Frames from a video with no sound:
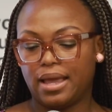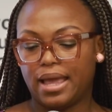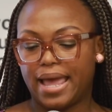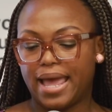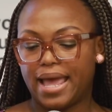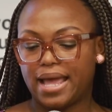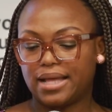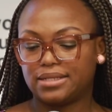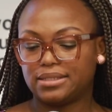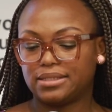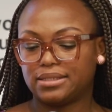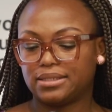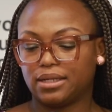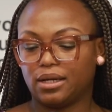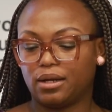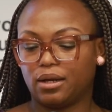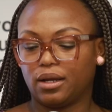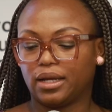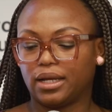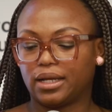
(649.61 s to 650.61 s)
And
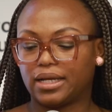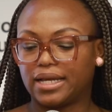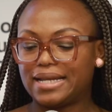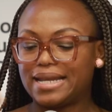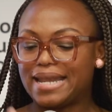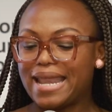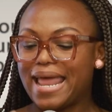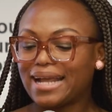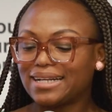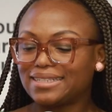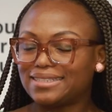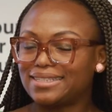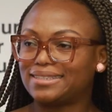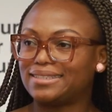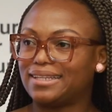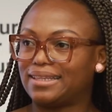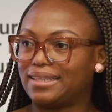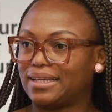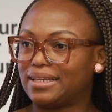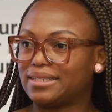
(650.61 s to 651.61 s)

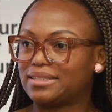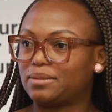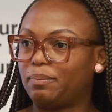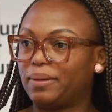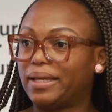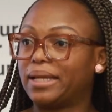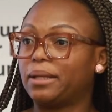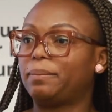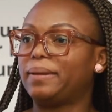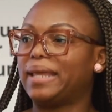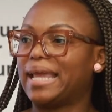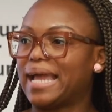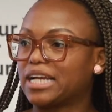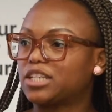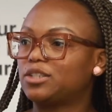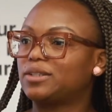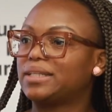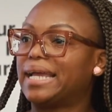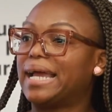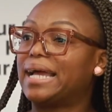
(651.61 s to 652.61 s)
connected to this, BNP
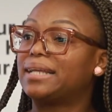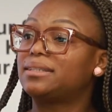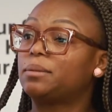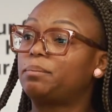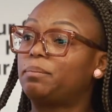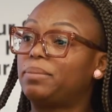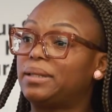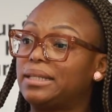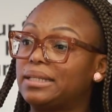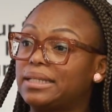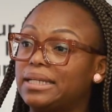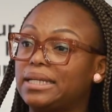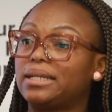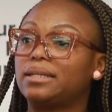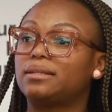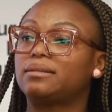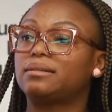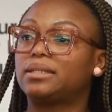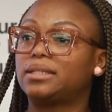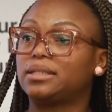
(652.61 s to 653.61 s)
actually had to
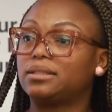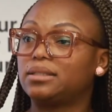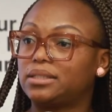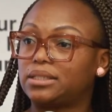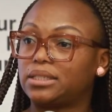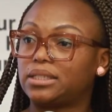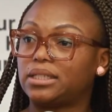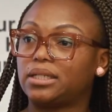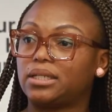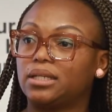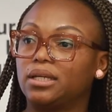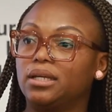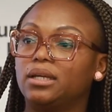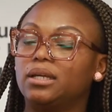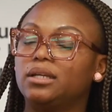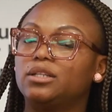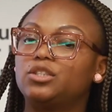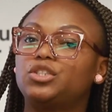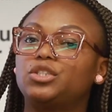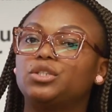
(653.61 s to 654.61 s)
plead guilty
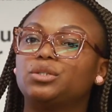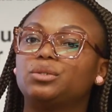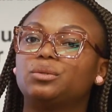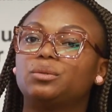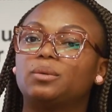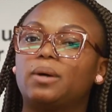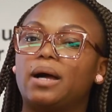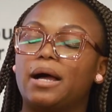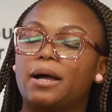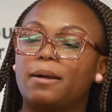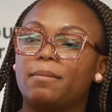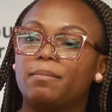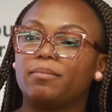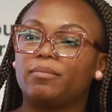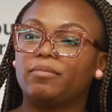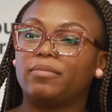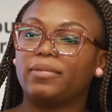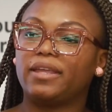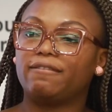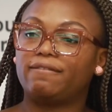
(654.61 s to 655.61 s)
to
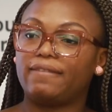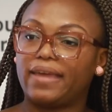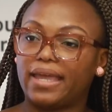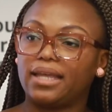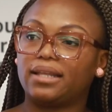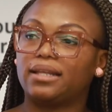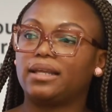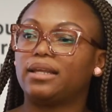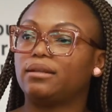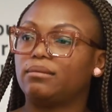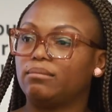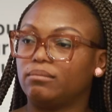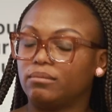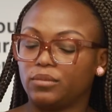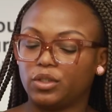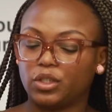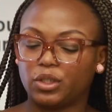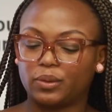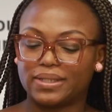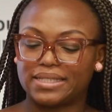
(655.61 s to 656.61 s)
evading
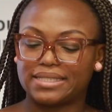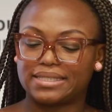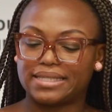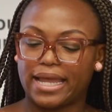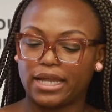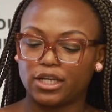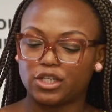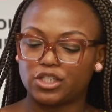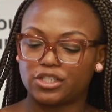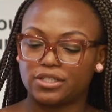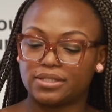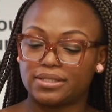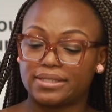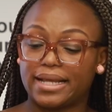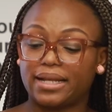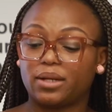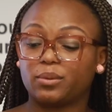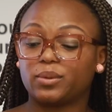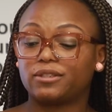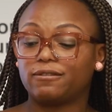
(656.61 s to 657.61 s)
US sanctions,
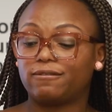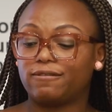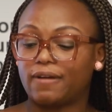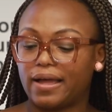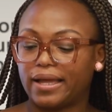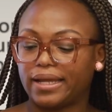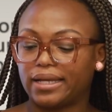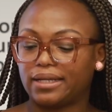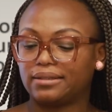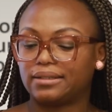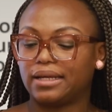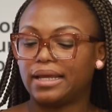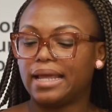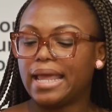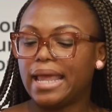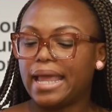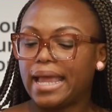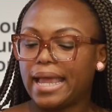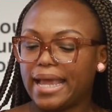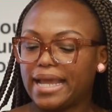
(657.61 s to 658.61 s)
and it was fined
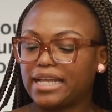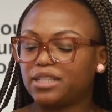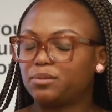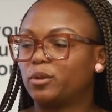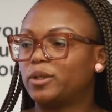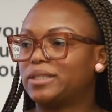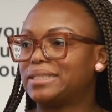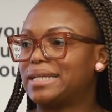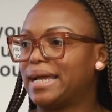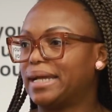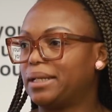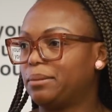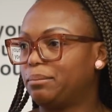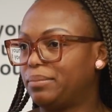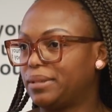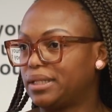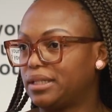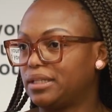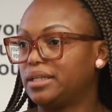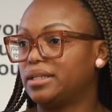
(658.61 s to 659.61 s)

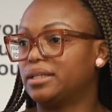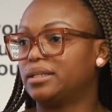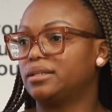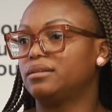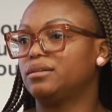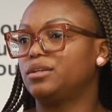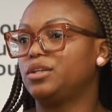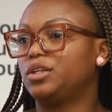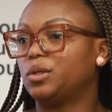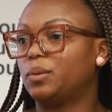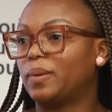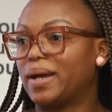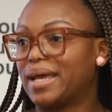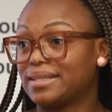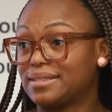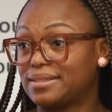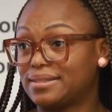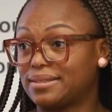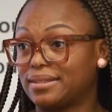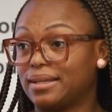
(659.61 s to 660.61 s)
8.9 billion
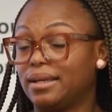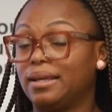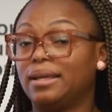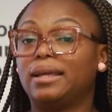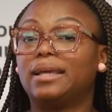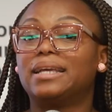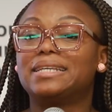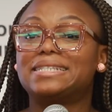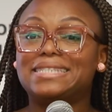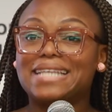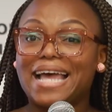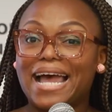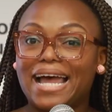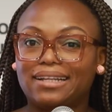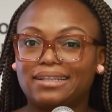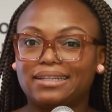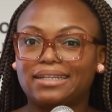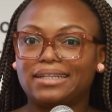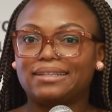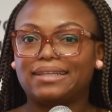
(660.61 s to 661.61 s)
US.
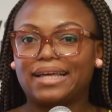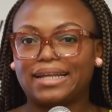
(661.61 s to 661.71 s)
Sadly,